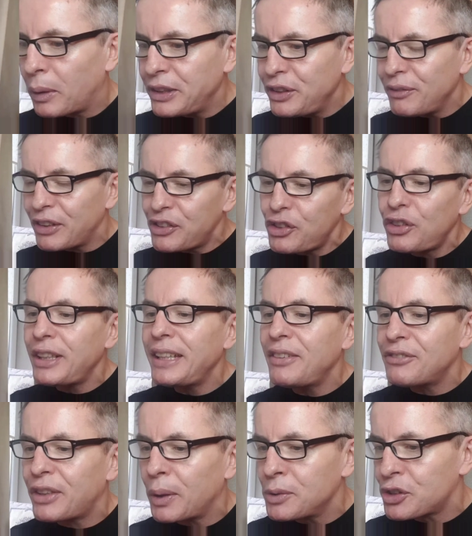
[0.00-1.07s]
When you've
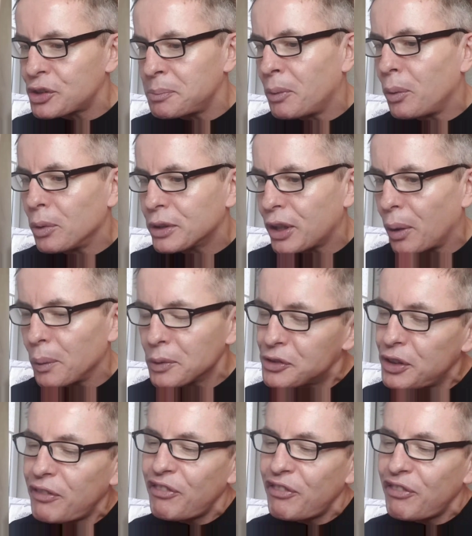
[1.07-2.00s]
achieved those small goals, you